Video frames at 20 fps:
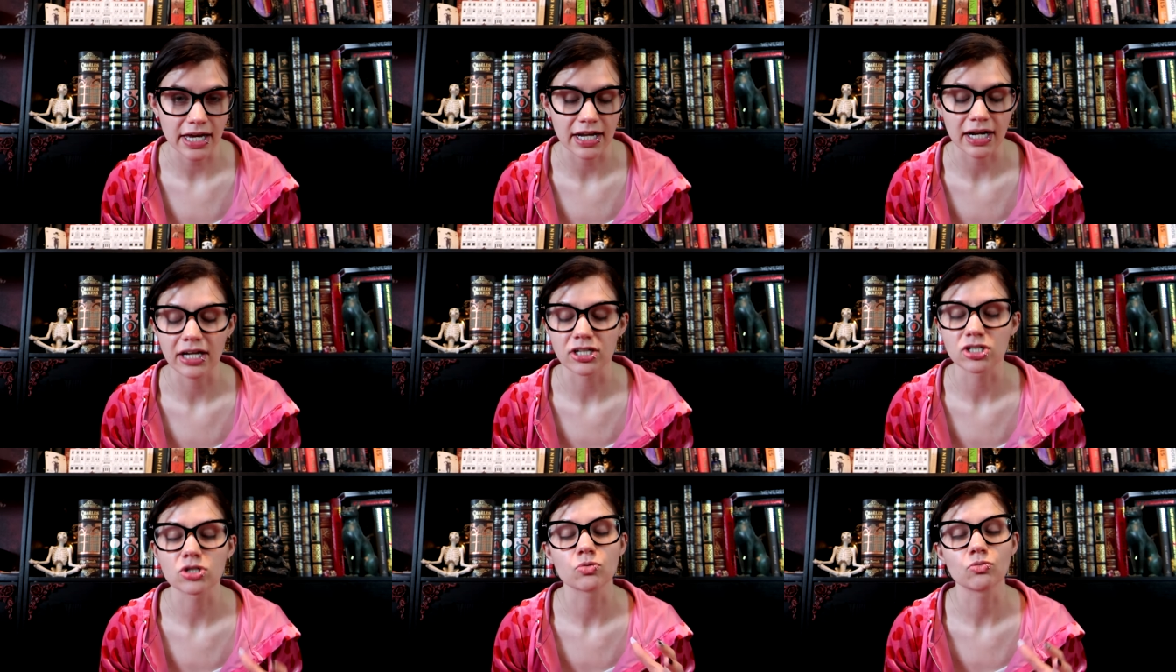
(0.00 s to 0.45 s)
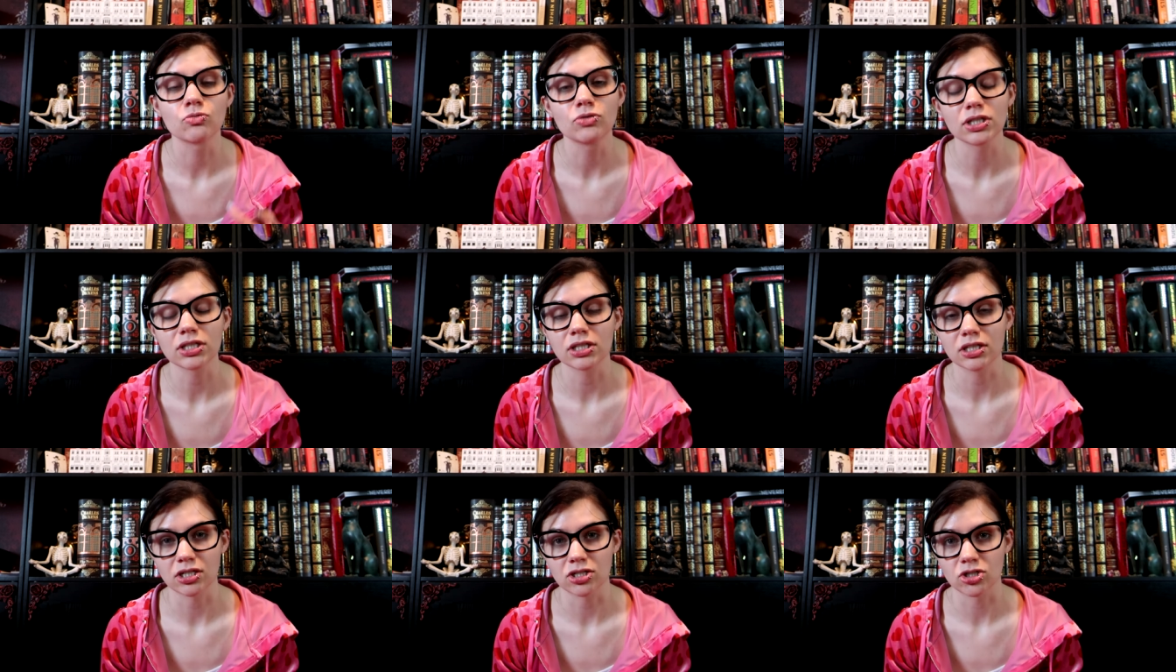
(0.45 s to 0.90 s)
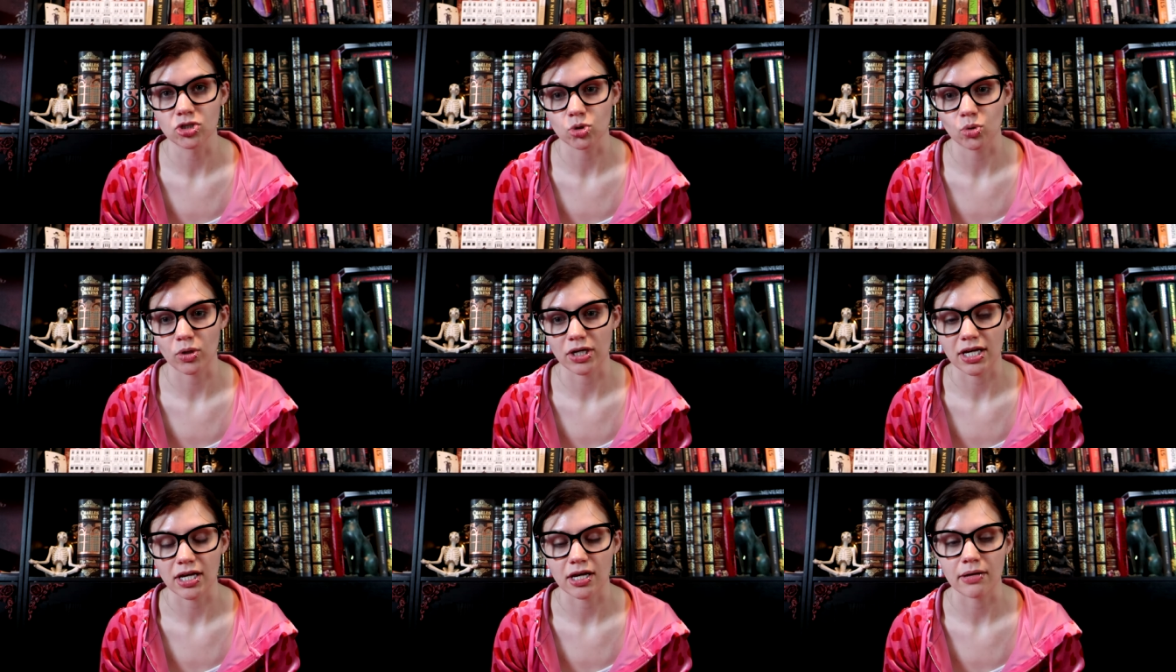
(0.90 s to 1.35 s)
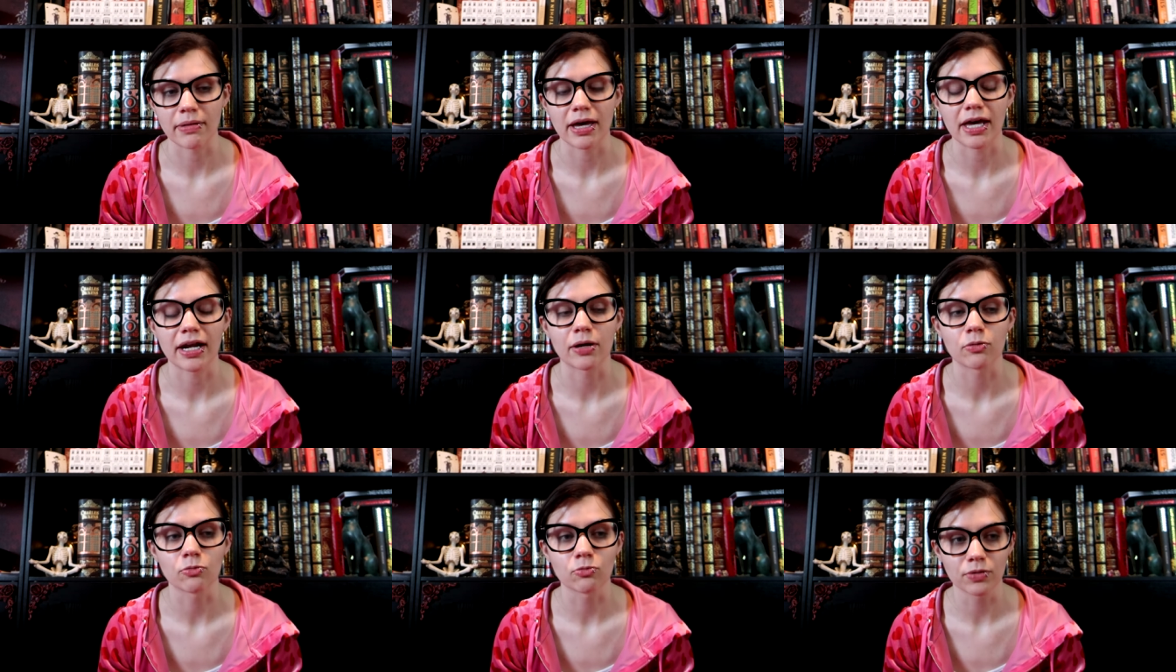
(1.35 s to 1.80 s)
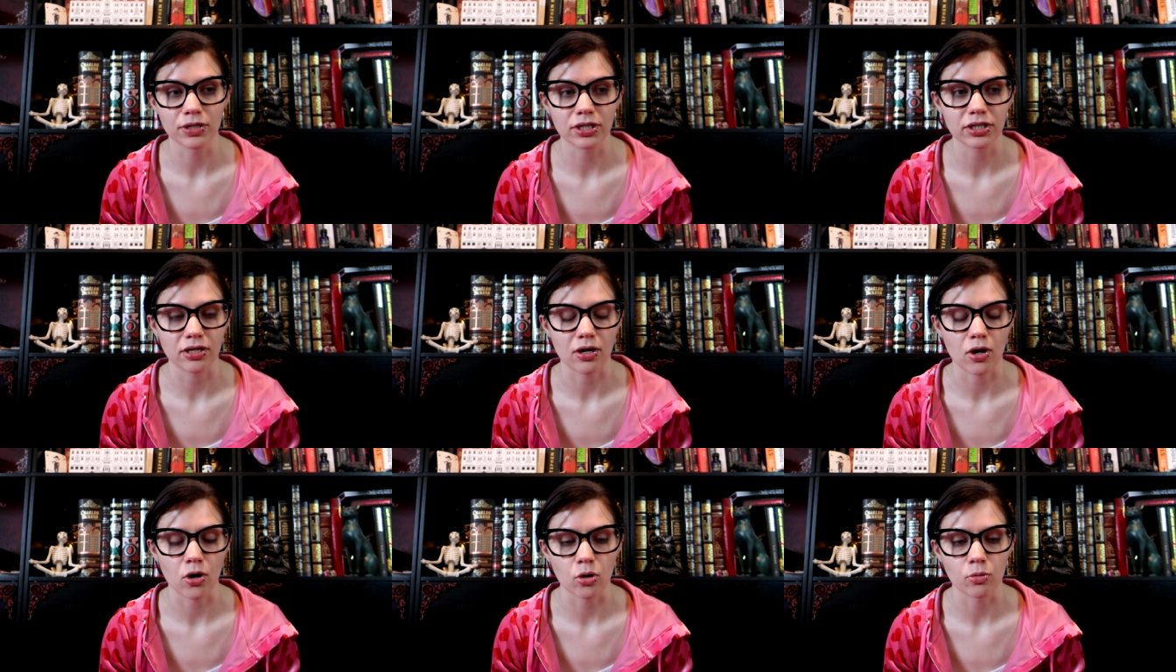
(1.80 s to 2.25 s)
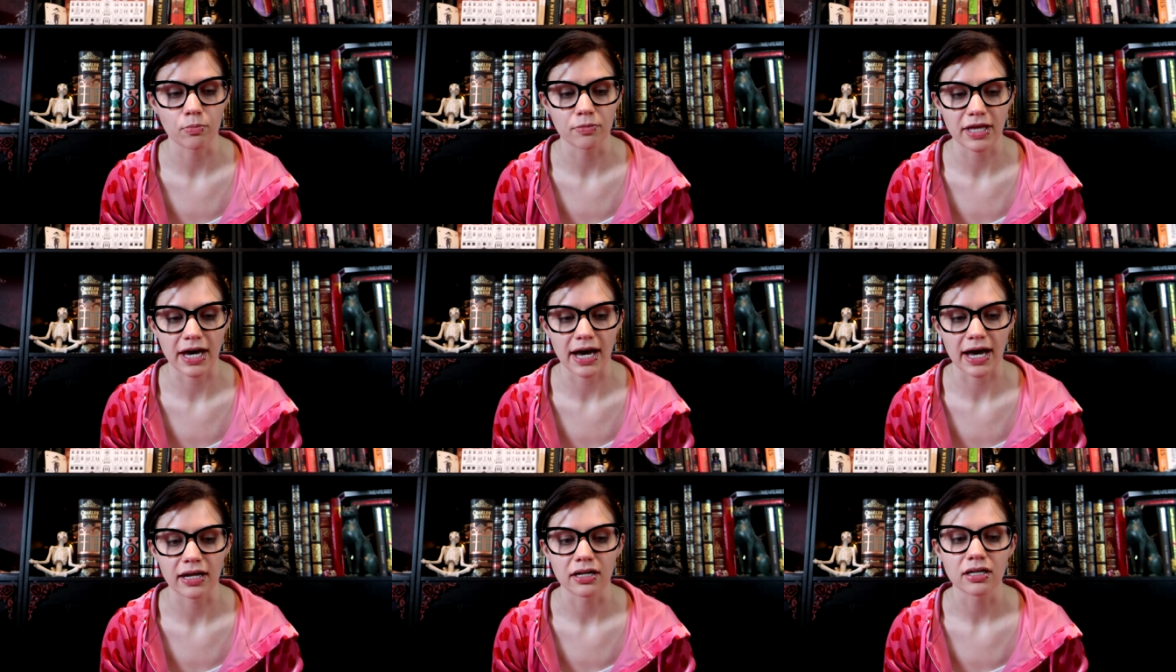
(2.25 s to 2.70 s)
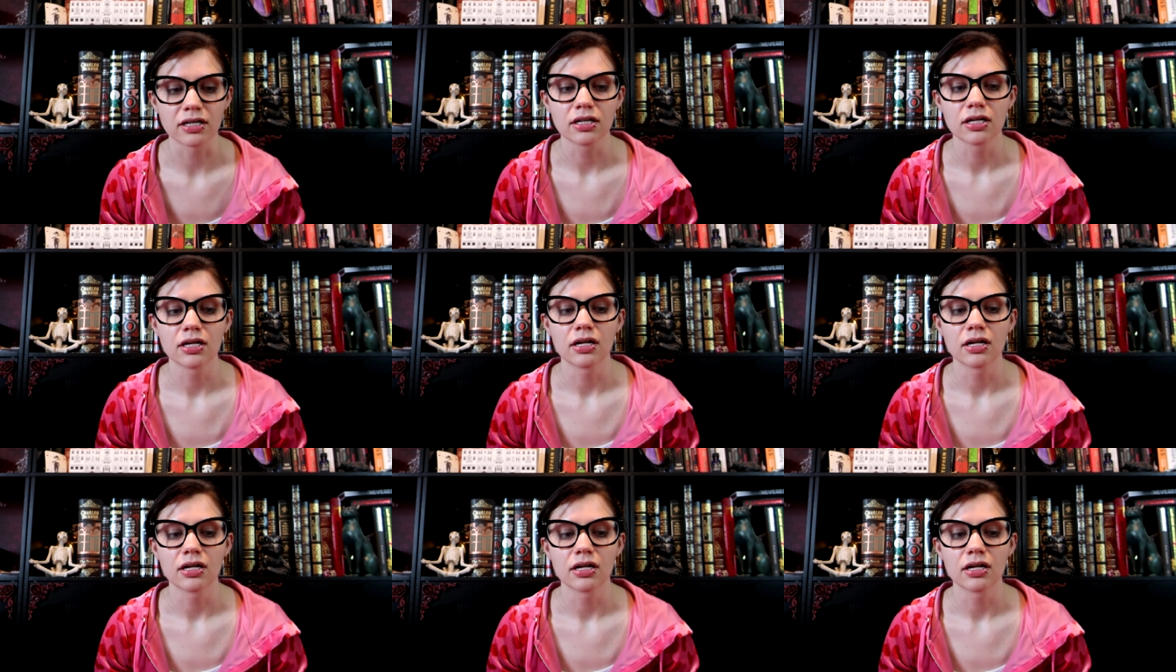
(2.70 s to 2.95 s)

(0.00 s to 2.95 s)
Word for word: and I just really enjoy him, and I really hope that